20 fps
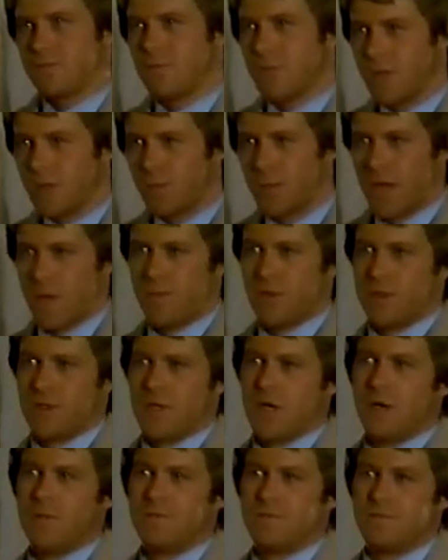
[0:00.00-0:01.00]
When the papers
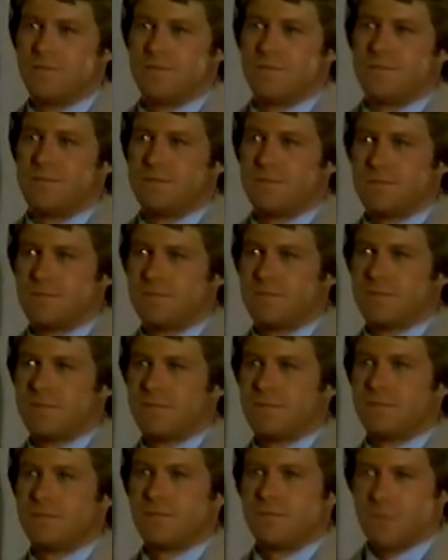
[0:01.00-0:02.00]
come,
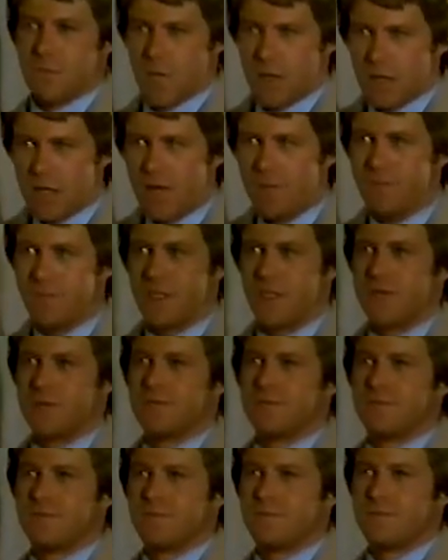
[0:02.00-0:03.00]
I'll give them to you.
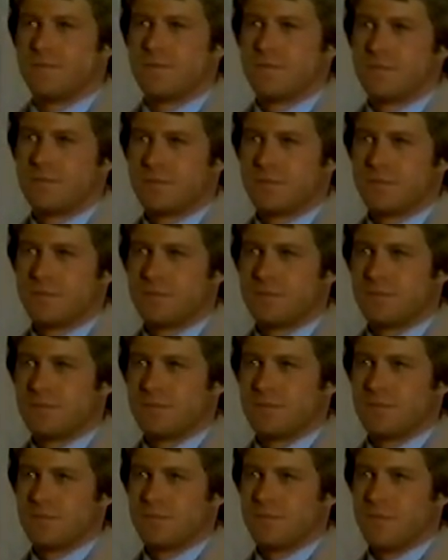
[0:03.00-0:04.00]

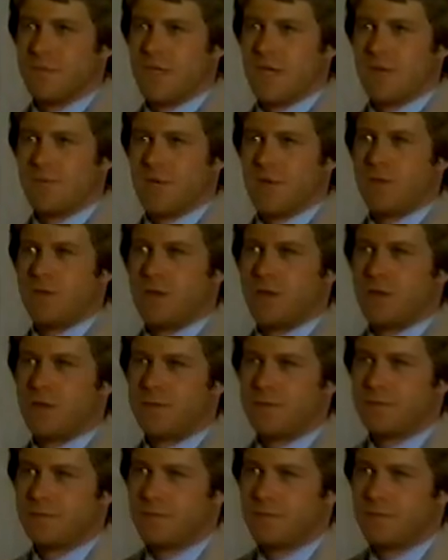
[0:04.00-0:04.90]
You got my word.